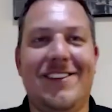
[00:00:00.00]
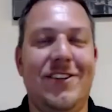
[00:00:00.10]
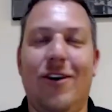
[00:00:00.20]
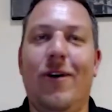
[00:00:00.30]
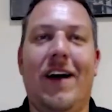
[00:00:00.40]

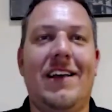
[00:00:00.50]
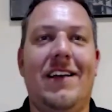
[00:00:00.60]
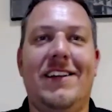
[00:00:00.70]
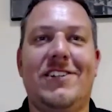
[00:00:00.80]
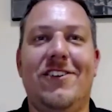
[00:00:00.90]
no
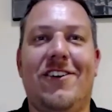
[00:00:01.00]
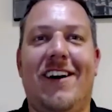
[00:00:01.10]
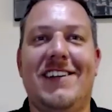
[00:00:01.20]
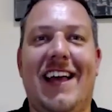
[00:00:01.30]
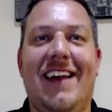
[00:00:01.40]
additional
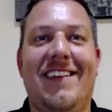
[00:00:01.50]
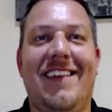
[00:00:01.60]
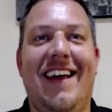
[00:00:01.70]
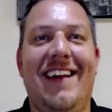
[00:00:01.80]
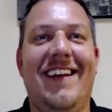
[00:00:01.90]
cost added to that.